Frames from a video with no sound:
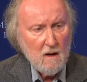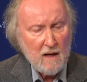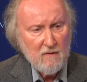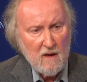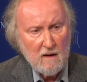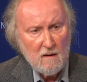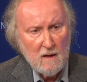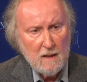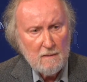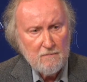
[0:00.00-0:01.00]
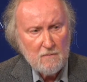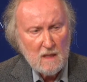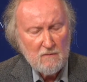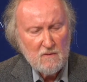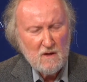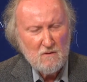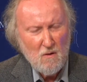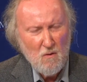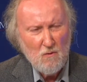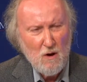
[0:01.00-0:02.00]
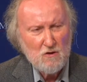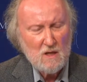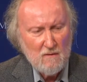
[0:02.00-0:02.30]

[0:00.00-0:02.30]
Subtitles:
I think the whole notion